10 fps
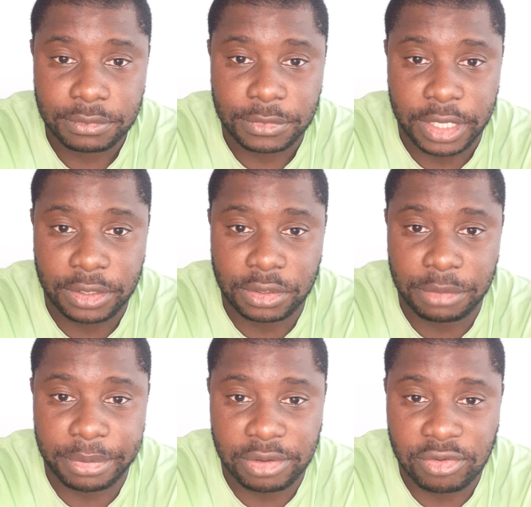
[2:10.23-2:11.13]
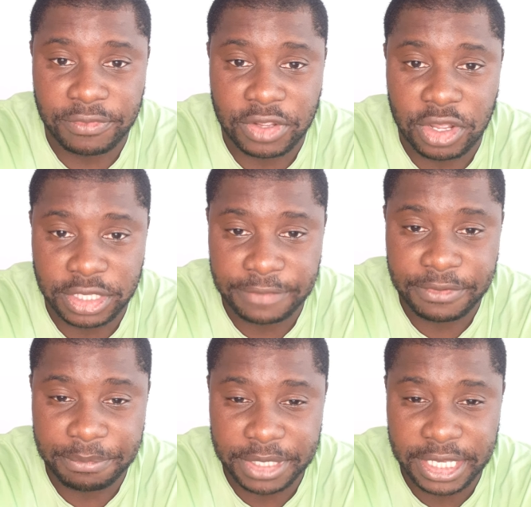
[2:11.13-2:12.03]
They got the better of Cardiff,
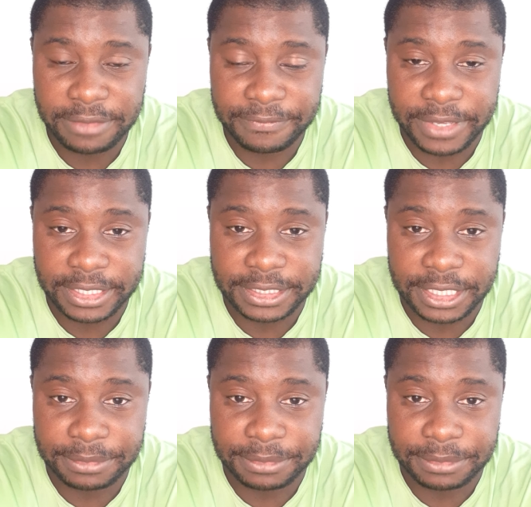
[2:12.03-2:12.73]
I believe, and